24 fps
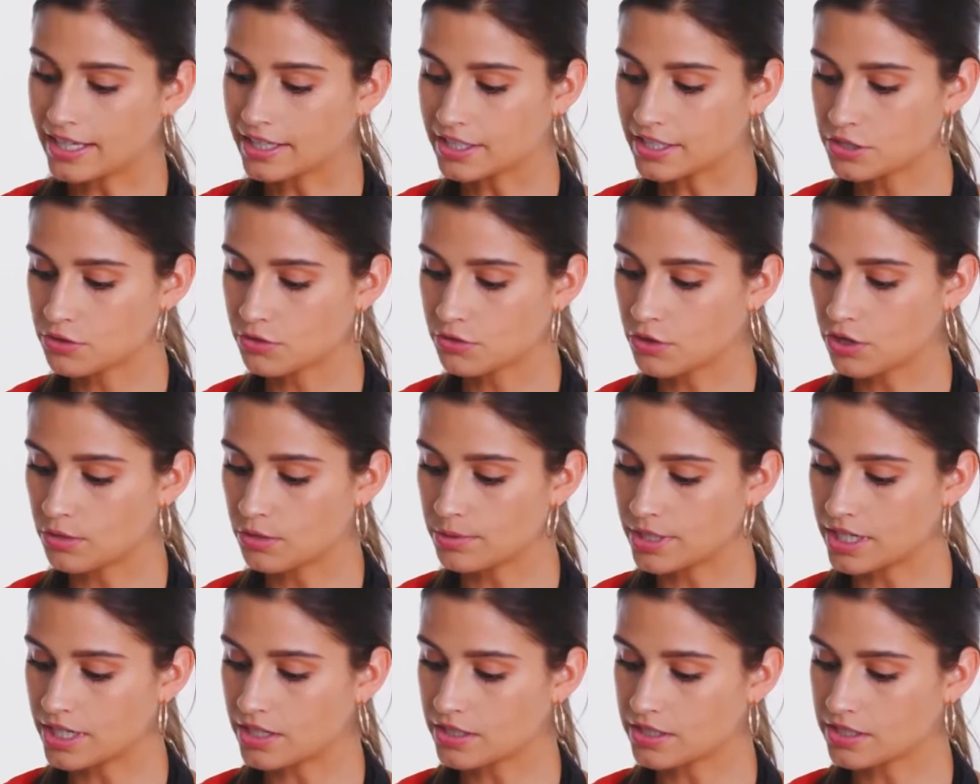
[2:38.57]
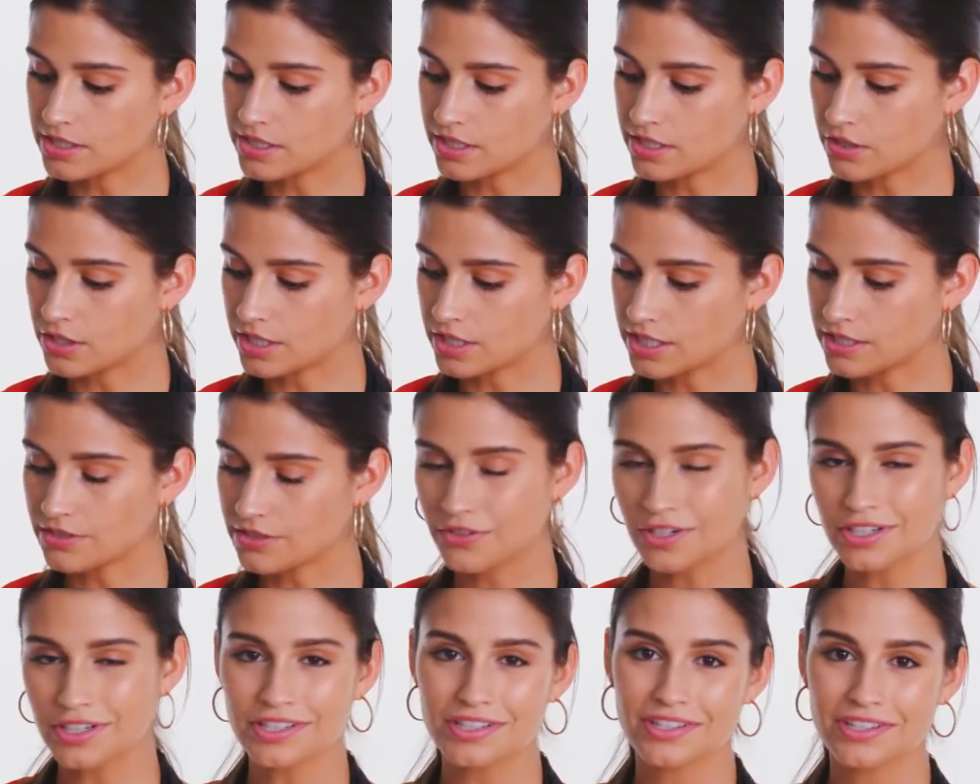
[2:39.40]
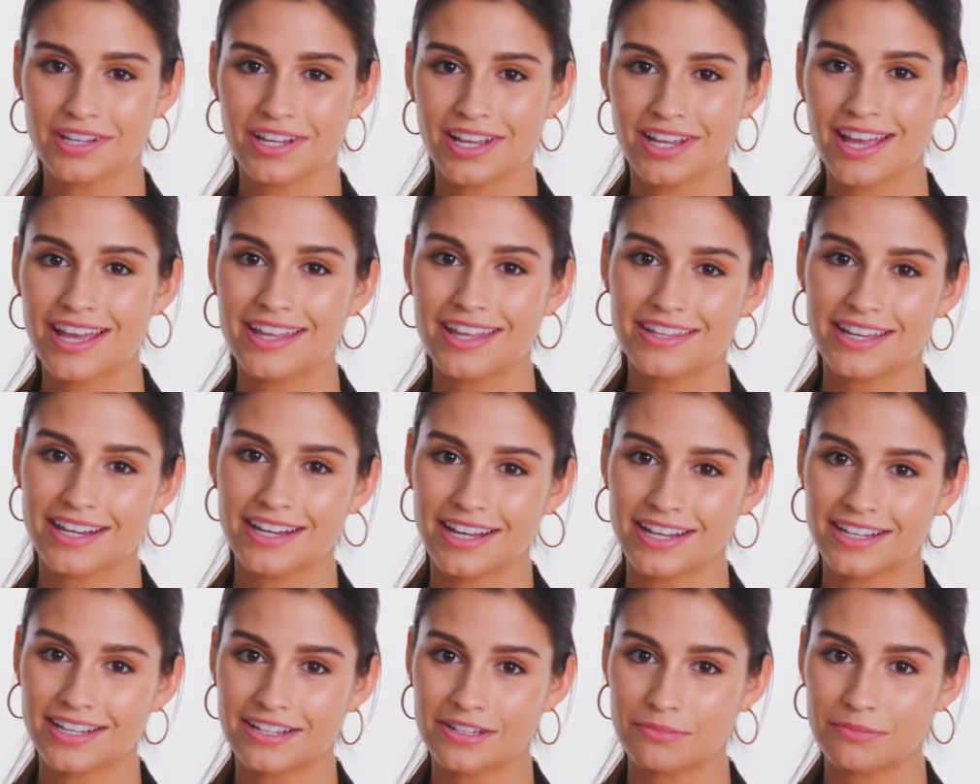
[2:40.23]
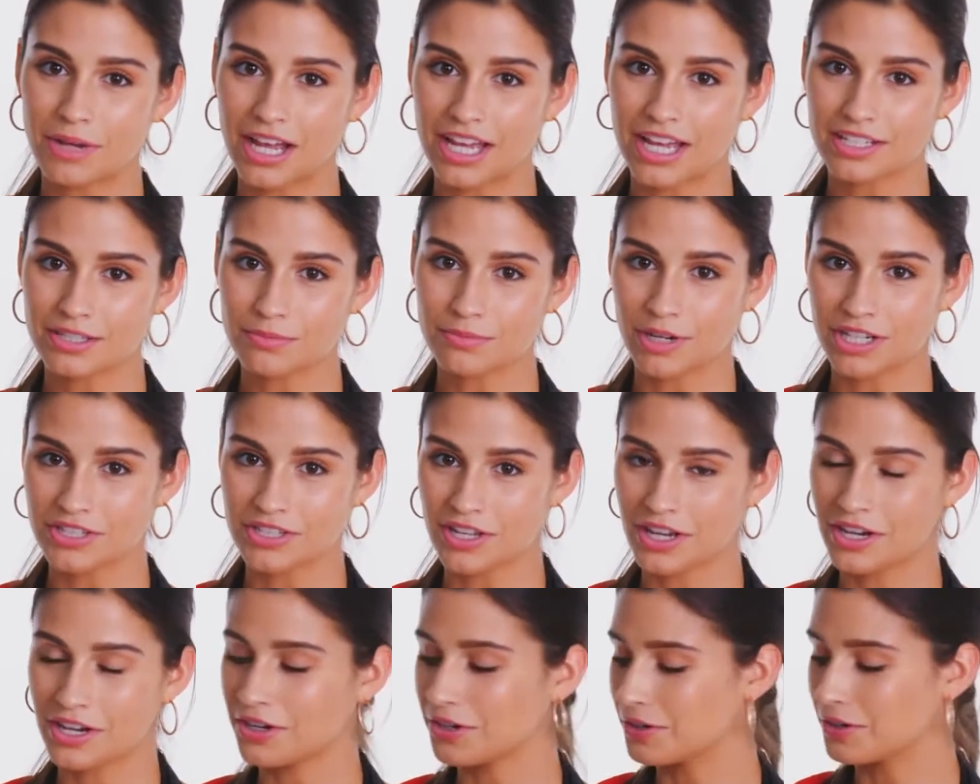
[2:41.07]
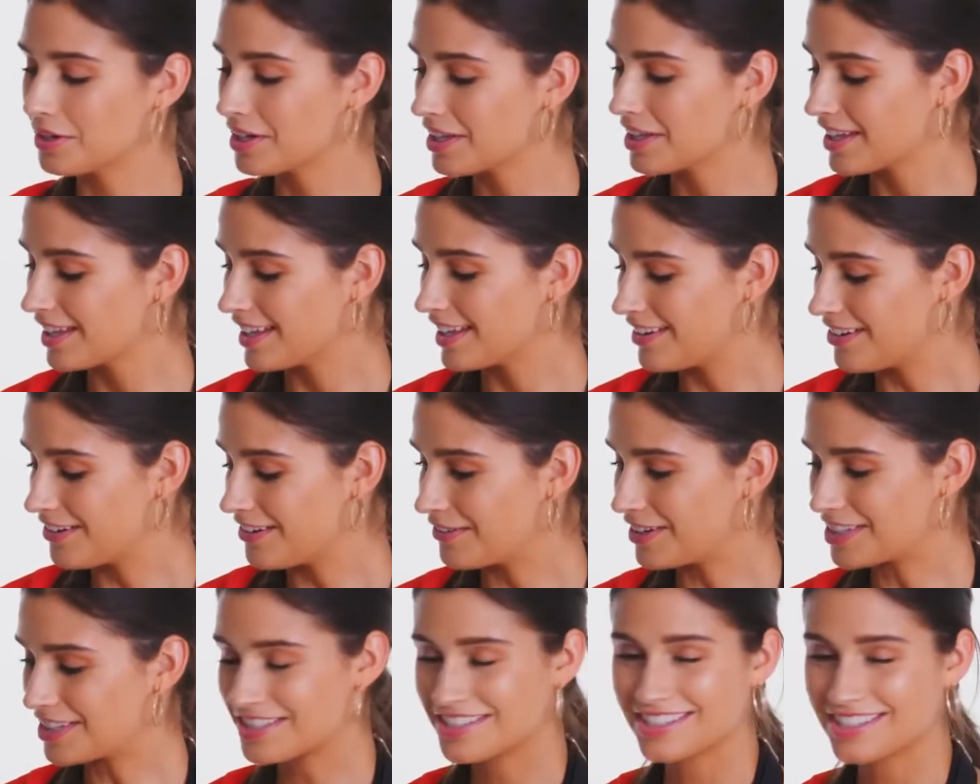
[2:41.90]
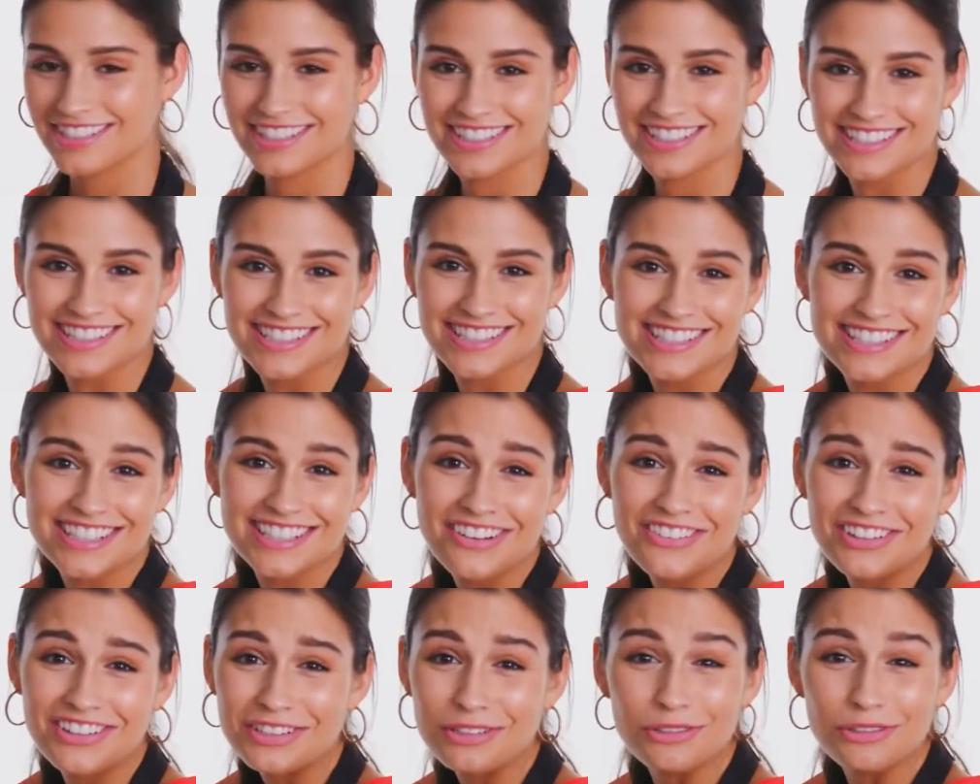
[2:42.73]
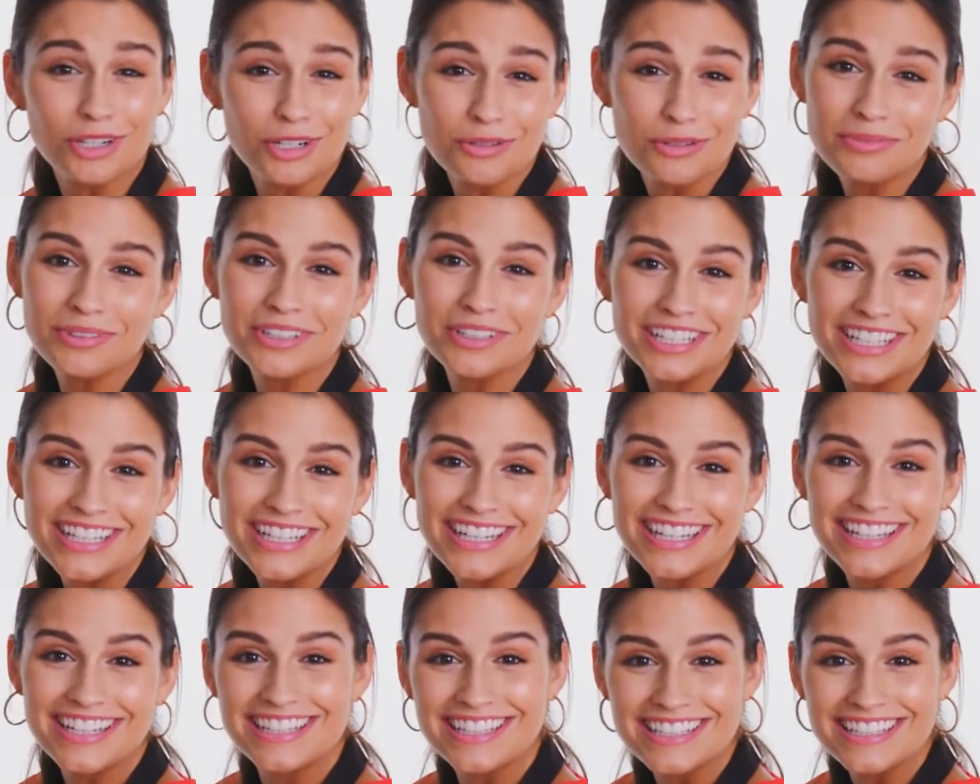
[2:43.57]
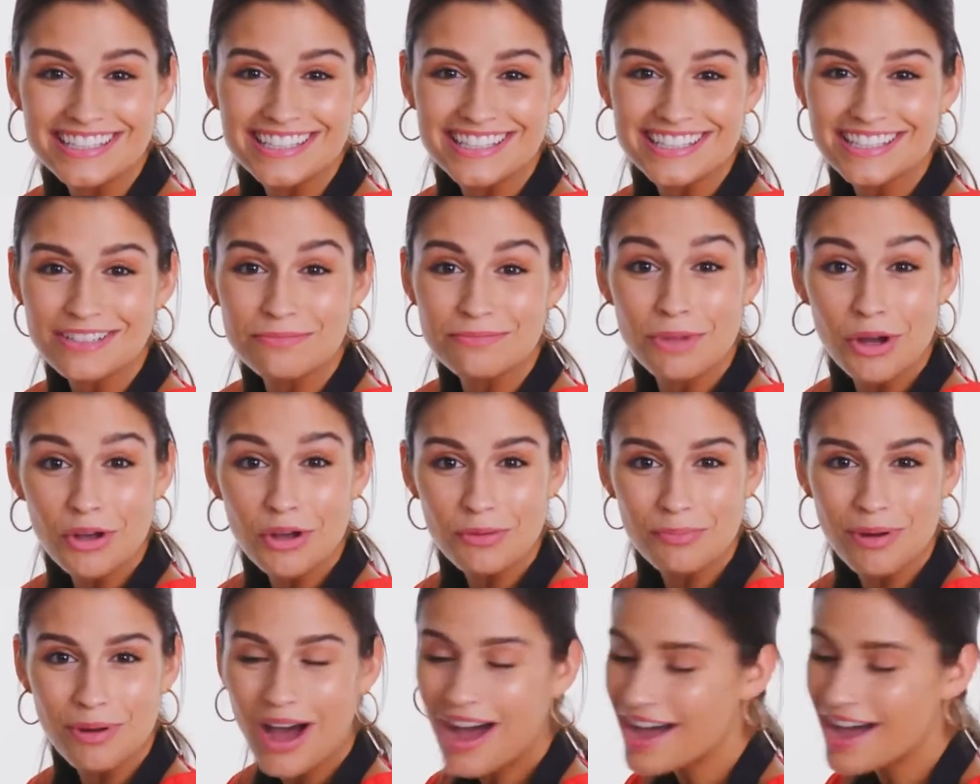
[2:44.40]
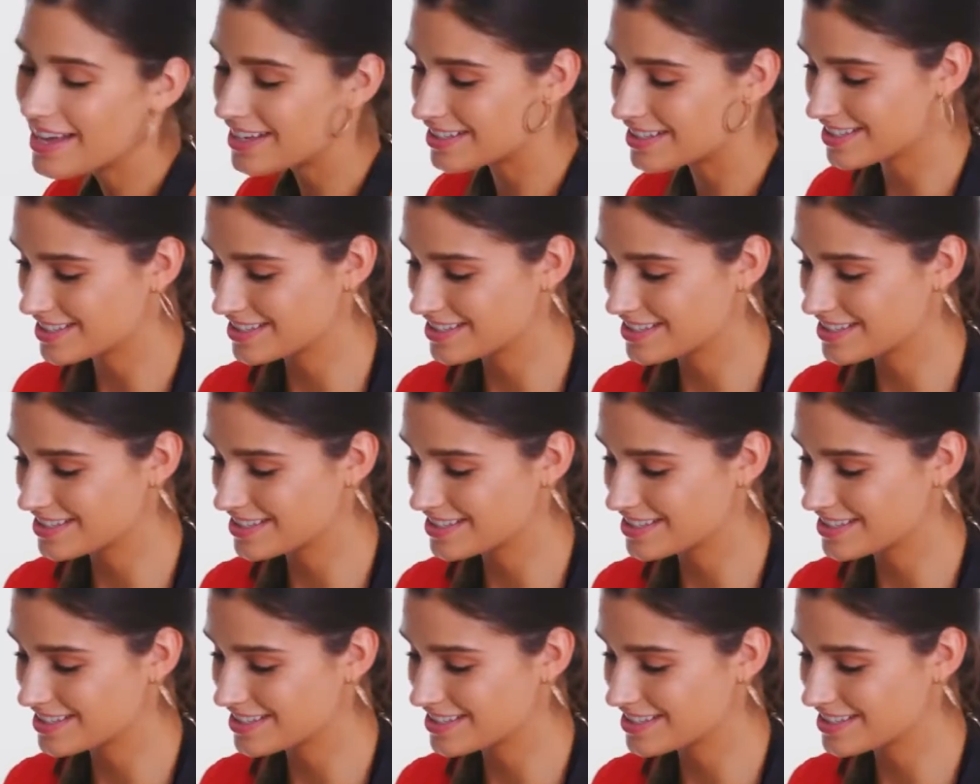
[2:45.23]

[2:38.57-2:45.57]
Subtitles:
I like to incorporate all these ingredients first and then add in my espresso, which is so adorably in this mocha pot.